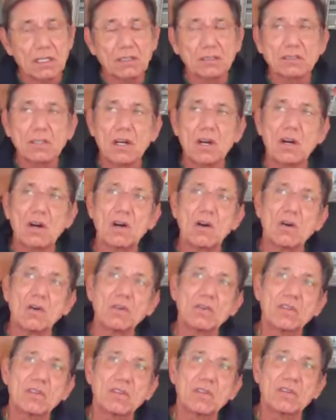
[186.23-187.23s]

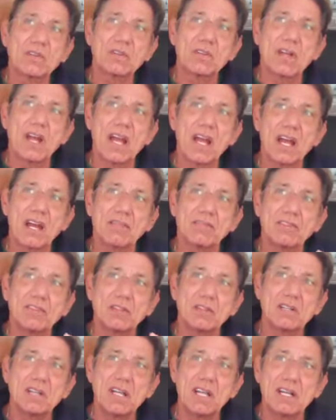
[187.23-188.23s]
So you have
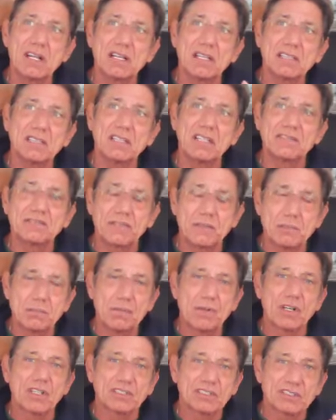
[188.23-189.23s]
uniquely different
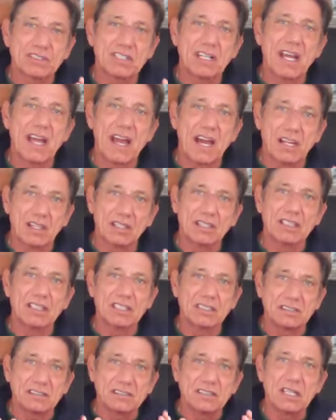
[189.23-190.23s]

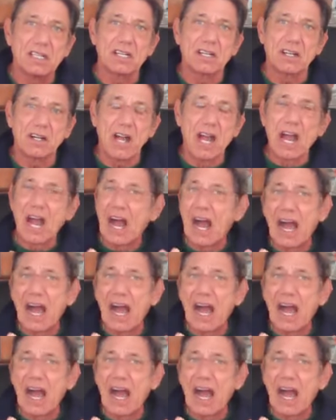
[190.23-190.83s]
personalities here.